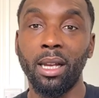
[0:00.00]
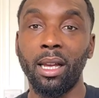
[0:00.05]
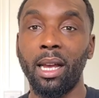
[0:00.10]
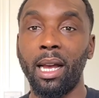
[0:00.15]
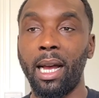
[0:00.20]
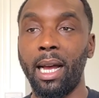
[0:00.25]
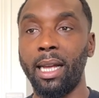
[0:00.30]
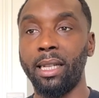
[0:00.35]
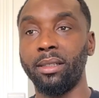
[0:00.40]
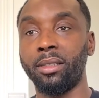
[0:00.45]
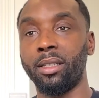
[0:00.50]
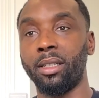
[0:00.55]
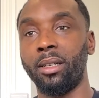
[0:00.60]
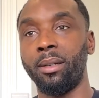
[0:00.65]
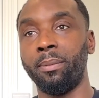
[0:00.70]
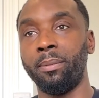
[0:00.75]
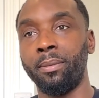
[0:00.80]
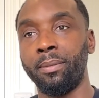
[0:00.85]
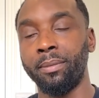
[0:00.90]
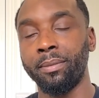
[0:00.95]

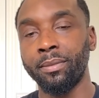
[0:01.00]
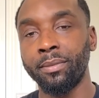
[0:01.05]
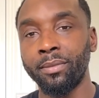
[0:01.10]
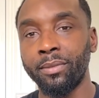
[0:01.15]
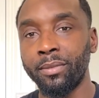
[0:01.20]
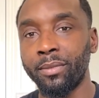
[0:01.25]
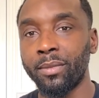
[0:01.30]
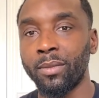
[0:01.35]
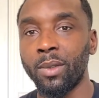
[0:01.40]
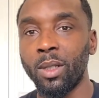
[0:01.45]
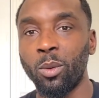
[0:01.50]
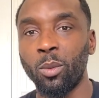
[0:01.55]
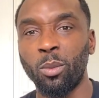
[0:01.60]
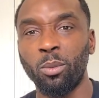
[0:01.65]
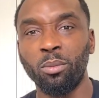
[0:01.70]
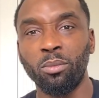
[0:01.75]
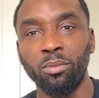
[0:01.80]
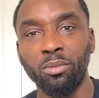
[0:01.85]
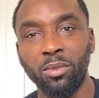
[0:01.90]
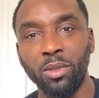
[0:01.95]
And,
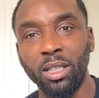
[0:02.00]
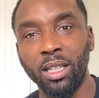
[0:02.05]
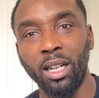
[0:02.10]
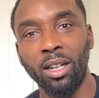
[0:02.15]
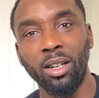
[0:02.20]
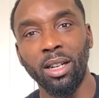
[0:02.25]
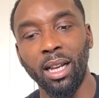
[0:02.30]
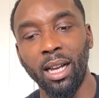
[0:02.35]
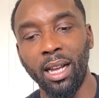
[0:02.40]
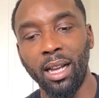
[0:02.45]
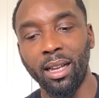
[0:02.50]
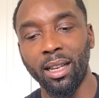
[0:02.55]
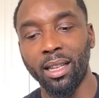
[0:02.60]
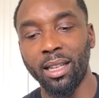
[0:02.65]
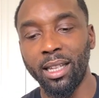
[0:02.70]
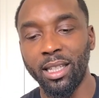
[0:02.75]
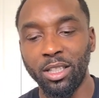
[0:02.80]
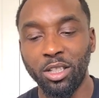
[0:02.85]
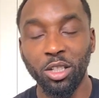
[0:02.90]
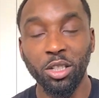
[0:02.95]
you know, like,
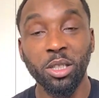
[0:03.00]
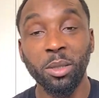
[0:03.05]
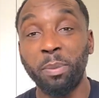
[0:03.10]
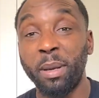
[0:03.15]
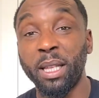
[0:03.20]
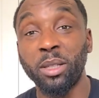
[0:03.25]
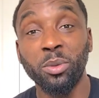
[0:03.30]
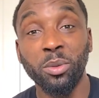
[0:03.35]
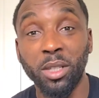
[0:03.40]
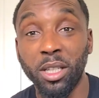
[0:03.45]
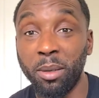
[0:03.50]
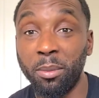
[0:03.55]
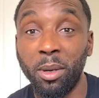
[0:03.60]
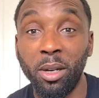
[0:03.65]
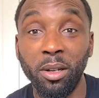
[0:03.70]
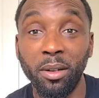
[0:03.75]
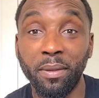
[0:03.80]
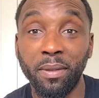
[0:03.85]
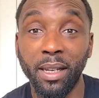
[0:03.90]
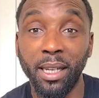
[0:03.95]
it just depends what you're
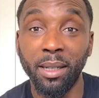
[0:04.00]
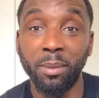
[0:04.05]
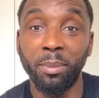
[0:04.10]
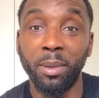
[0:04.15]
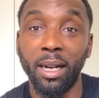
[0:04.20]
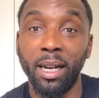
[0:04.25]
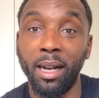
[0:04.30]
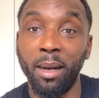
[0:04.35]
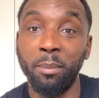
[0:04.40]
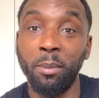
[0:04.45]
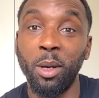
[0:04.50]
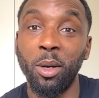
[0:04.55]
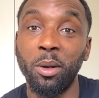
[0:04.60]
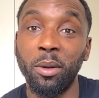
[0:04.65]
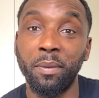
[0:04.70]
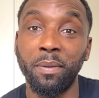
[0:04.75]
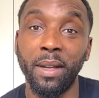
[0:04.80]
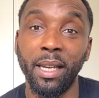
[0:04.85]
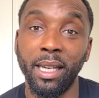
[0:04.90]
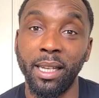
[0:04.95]
motivated by. I'm
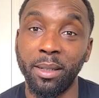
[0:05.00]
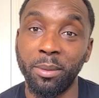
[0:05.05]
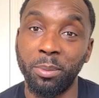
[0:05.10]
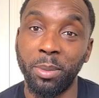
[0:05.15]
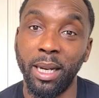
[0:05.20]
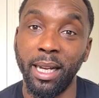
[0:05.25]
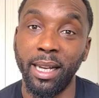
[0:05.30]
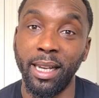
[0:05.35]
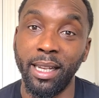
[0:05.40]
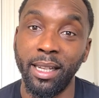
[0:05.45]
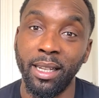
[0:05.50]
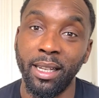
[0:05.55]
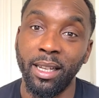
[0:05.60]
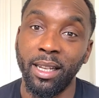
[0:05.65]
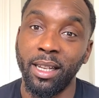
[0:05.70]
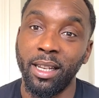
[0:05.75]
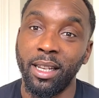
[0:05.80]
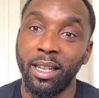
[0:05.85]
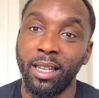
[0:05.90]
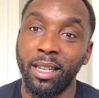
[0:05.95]
motivated by
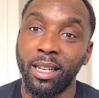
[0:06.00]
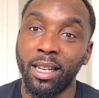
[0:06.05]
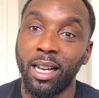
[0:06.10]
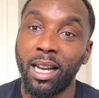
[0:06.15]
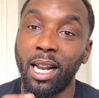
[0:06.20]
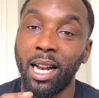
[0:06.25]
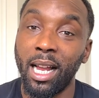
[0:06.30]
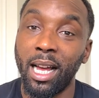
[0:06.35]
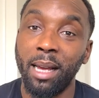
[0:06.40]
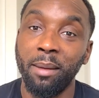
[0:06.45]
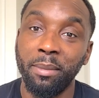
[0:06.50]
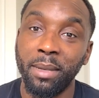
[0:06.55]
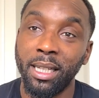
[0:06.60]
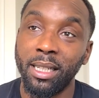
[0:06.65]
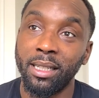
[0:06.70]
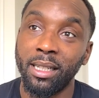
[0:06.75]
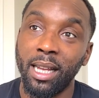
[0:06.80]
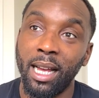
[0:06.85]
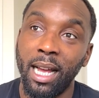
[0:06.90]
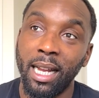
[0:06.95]

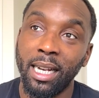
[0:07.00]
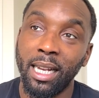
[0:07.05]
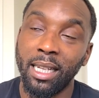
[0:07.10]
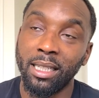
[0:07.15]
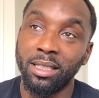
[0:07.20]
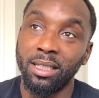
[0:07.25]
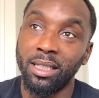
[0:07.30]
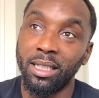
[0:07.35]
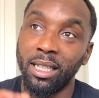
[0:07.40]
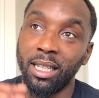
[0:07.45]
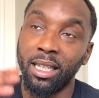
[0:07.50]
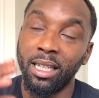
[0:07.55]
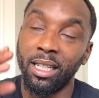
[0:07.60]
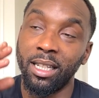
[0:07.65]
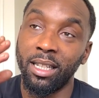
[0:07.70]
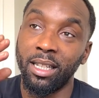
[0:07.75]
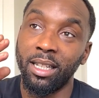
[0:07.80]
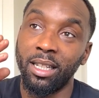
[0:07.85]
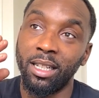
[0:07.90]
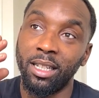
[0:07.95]
climbing and actually
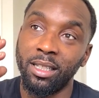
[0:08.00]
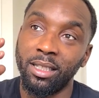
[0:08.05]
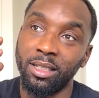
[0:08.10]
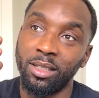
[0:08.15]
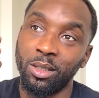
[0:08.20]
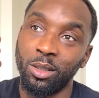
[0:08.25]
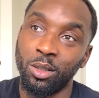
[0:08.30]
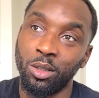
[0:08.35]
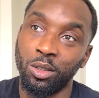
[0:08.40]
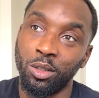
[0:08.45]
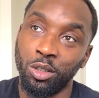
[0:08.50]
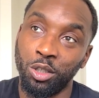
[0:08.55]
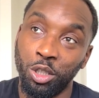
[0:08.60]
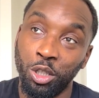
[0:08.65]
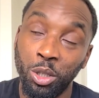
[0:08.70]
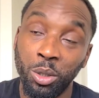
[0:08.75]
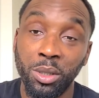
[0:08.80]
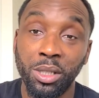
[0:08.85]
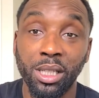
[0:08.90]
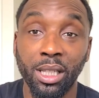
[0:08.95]

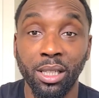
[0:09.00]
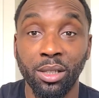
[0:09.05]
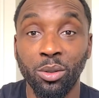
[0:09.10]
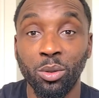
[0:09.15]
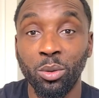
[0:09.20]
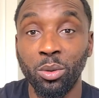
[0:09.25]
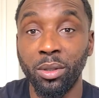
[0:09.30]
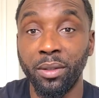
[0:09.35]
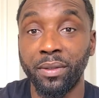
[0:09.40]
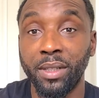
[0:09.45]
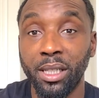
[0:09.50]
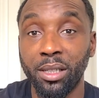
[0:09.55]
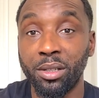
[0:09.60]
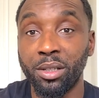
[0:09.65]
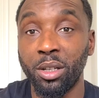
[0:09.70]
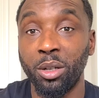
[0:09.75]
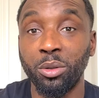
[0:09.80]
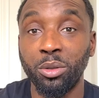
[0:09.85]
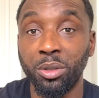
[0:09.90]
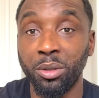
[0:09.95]
using all of this
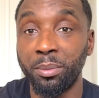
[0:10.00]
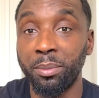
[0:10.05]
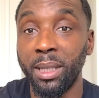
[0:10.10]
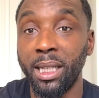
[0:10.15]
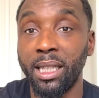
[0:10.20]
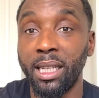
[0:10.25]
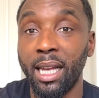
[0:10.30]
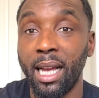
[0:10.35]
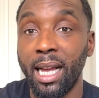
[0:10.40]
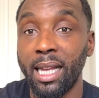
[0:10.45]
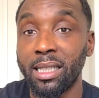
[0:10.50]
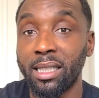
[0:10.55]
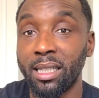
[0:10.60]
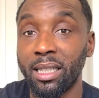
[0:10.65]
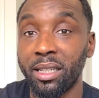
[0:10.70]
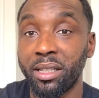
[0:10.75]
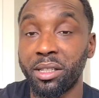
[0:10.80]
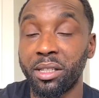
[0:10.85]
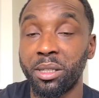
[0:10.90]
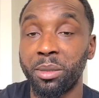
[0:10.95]
social media as an
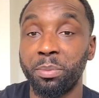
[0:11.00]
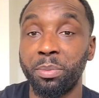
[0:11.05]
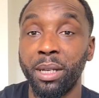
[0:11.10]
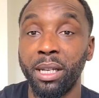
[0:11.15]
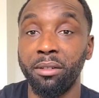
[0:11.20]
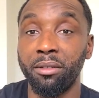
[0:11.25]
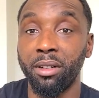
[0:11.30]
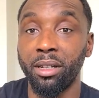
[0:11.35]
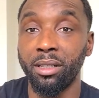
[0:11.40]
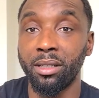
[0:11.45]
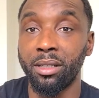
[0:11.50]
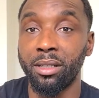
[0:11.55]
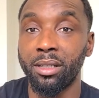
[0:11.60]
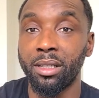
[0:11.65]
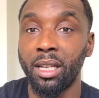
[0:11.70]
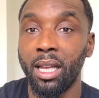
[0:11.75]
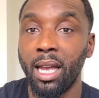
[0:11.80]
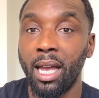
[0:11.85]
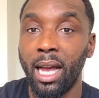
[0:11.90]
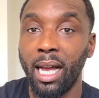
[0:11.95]
experience
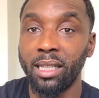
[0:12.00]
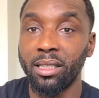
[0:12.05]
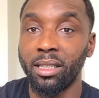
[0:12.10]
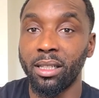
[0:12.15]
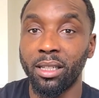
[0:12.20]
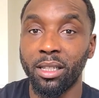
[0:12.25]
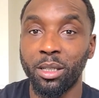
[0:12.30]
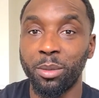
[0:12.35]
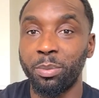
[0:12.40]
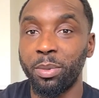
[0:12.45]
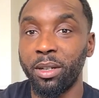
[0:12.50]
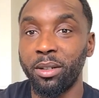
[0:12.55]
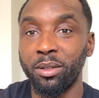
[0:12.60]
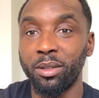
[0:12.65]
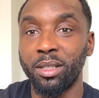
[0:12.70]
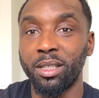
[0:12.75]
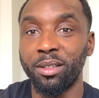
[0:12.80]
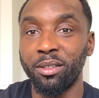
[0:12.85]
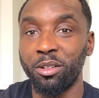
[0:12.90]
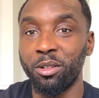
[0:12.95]

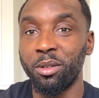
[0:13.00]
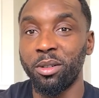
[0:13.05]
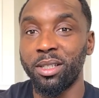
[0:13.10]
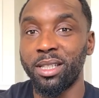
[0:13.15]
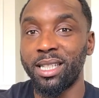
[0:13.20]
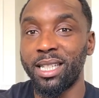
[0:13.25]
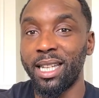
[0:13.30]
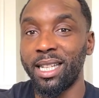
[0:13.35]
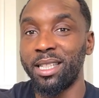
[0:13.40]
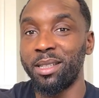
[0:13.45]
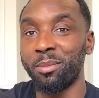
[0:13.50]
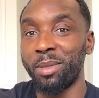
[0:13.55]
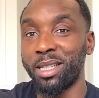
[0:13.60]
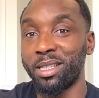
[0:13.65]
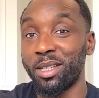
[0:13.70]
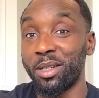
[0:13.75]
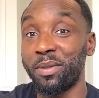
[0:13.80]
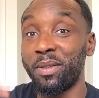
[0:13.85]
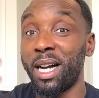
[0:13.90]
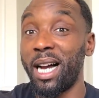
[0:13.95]
to say to
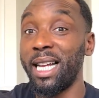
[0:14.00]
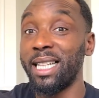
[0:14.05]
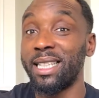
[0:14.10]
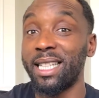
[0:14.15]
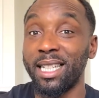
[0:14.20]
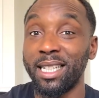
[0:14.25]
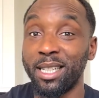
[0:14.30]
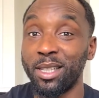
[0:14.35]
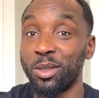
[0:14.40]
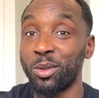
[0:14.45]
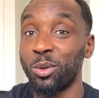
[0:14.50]
myself, I've done this